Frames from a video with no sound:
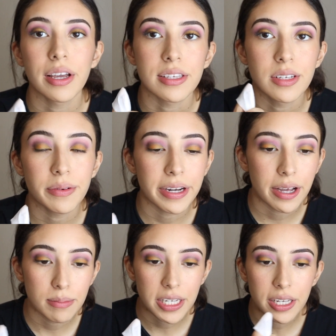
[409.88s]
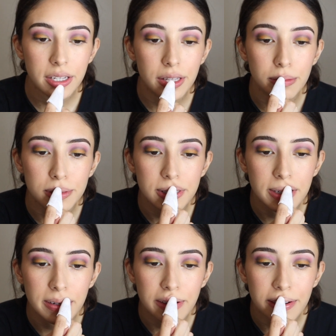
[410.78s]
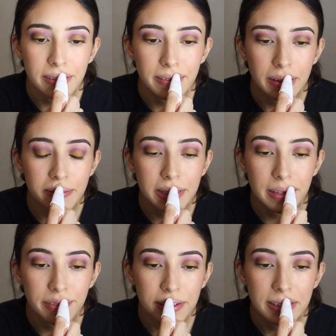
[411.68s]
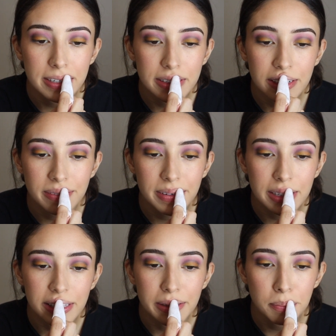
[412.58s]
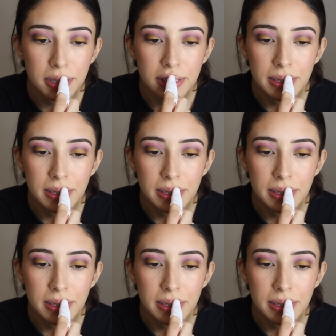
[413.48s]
Okay, so right now I'm taking the lipstick off, the foundation off my lips.